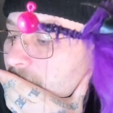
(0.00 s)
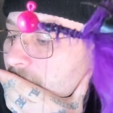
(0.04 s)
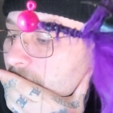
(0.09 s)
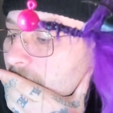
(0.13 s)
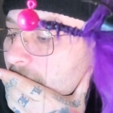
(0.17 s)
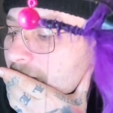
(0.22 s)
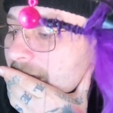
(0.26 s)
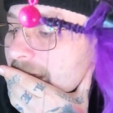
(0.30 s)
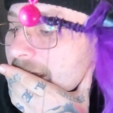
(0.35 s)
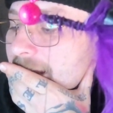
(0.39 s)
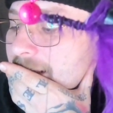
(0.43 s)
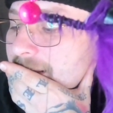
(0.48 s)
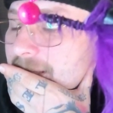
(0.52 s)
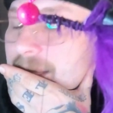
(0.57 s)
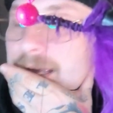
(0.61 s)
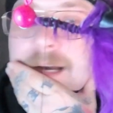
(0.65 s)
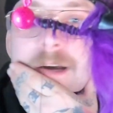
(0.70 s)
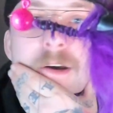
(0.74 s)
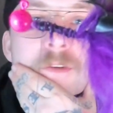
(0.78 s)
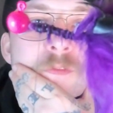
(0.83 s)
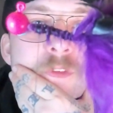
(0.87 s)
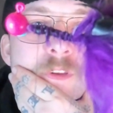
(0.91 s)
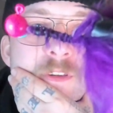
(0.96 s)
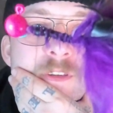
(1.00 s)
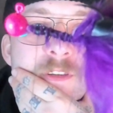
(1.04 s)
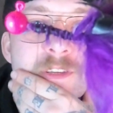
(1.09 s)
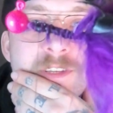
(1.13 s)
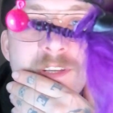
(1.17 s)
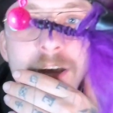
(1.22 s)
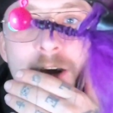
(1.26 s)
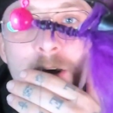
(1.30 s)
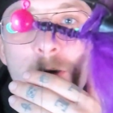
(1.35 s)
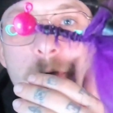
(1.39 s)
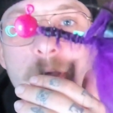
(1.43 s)
I can't tell if this is
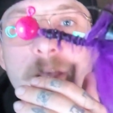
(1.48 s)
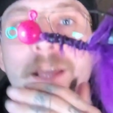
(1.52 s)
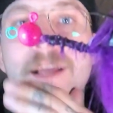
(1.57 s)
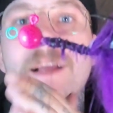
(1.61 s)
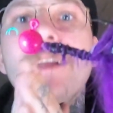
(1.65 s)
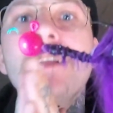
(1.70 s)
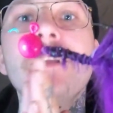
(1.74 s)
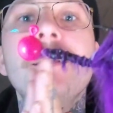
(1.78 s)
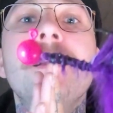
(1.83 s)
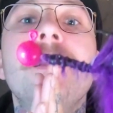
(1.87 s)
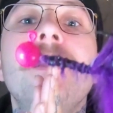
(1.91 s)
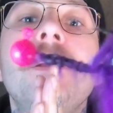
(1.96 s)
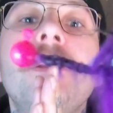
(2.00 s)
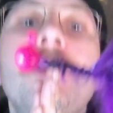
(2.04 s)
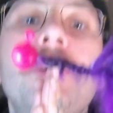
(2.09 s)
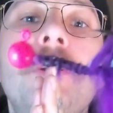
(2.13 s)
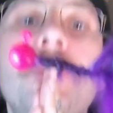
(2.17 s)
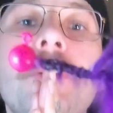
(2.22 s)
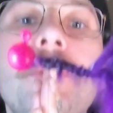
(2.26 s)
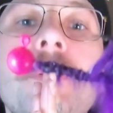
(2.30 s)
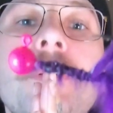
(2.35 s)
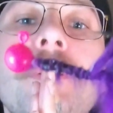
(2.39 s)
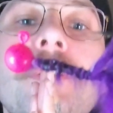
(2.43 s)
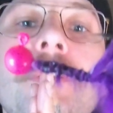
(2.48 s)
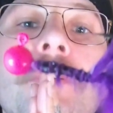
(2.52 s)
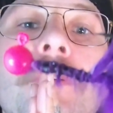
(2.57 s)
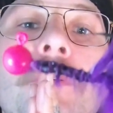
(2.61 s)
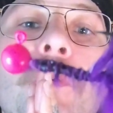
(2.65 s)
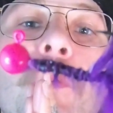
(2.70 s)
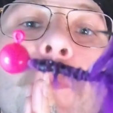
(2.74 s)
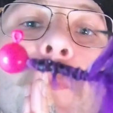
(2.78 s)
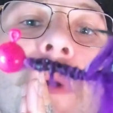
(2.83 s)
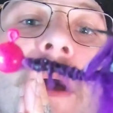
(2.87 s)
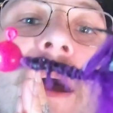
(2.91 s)
going good
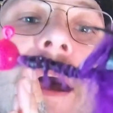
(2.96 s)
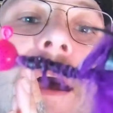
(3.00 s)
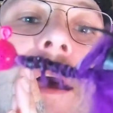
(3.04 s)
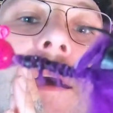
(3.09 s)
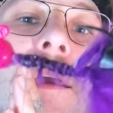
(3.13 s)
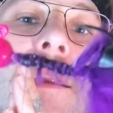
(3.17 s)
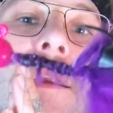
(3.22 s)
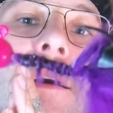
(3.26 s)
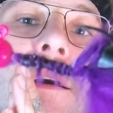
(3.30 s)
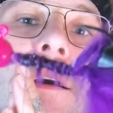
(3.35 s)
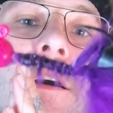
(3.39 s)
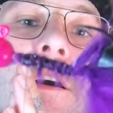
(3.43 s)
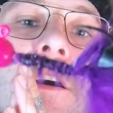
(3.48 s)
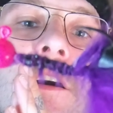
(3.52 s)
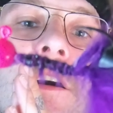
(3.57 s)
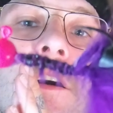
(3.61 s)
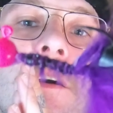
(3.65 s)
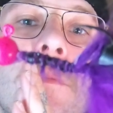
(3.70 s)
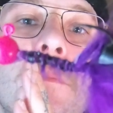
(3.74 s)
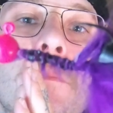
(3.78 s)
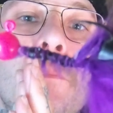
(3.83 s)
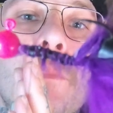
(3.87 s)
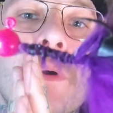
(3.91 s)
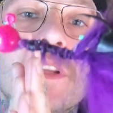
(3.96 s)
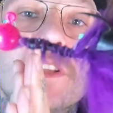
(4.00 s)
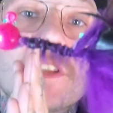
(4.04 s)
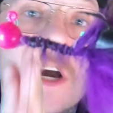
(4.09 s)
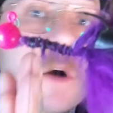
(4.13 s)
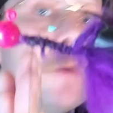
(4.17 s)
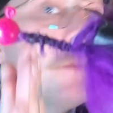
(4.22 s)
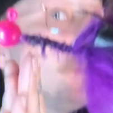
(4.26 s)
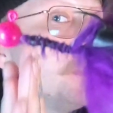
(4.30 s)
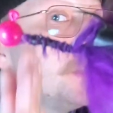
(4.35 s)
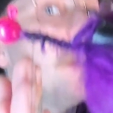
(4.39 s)
or bad, but it's
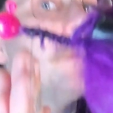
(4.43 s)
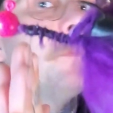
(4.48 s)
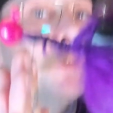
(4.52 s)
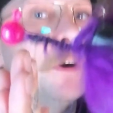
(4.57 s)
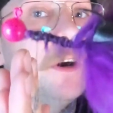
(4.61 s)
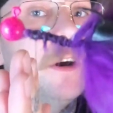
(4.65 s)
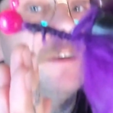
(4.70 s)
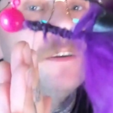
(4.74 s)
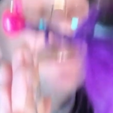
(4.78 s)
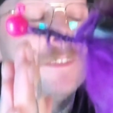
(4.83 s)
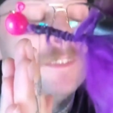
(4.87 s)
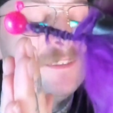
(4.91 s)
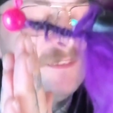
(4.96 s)
going somewhere.